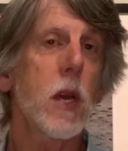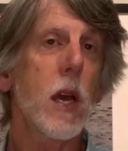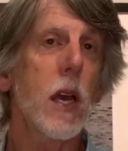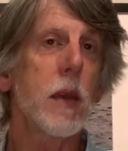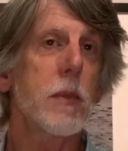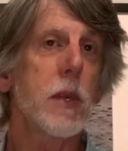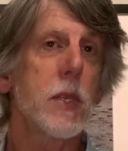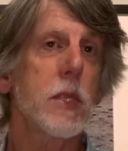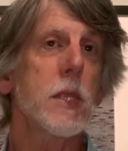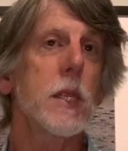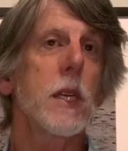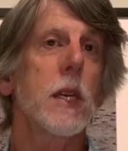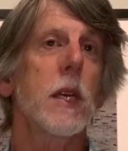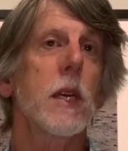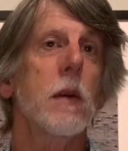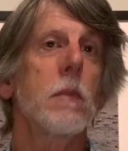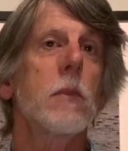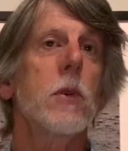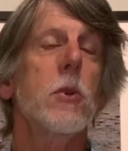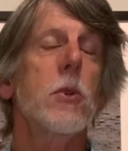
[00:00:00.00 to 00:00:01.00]
Eye
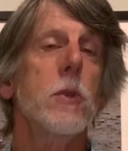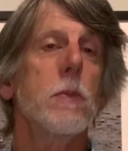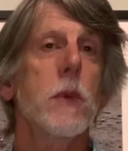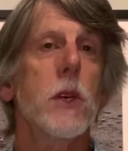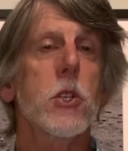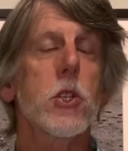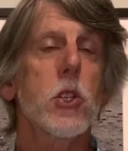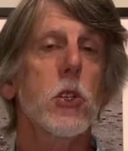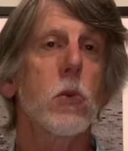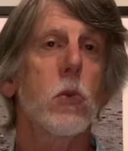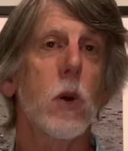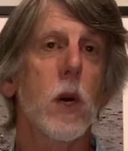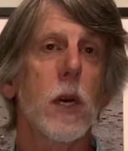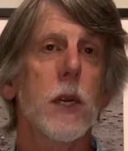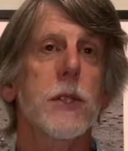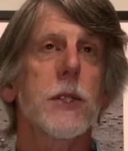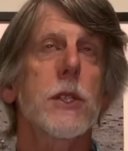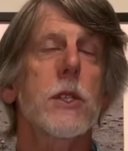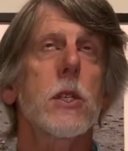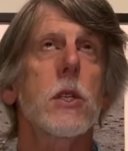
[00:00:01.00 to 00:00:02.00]
Museum, whose mission
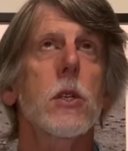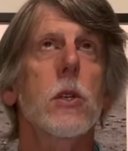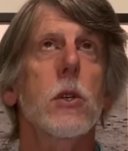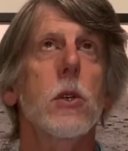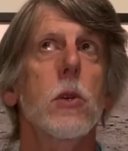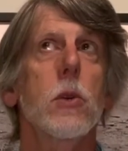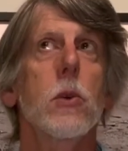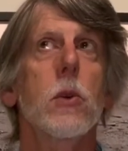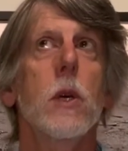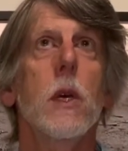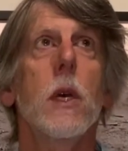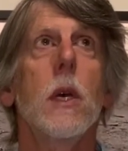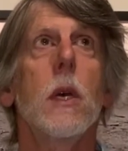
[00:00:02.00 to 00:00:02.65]
was to